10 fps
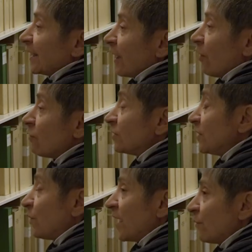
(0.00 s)
And the
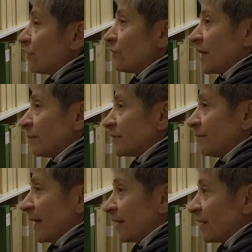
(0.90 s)
only way we were able
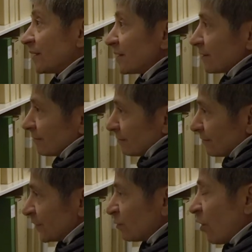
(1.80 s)
to make this
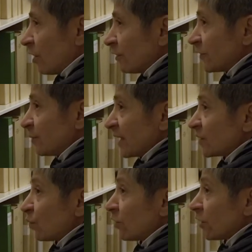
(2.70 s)
smaller
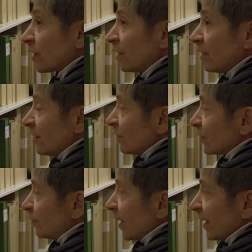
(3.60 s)
space work
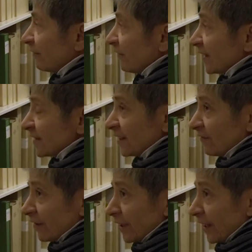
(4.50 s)
was by
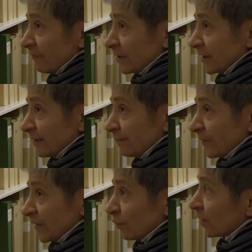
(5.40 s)
investing very heavily
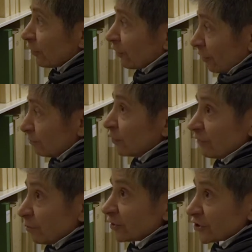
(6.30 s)
in what are called
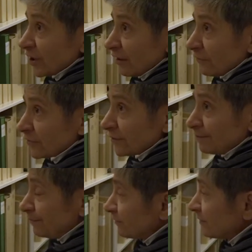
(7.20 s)
movable shelves.
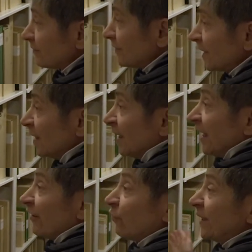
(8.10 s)

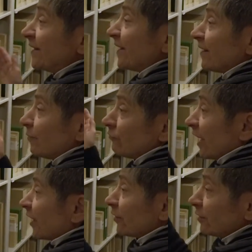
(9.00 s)
If we set up
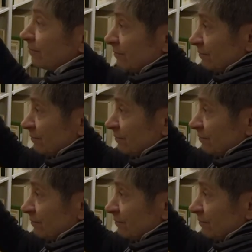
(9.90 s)
regular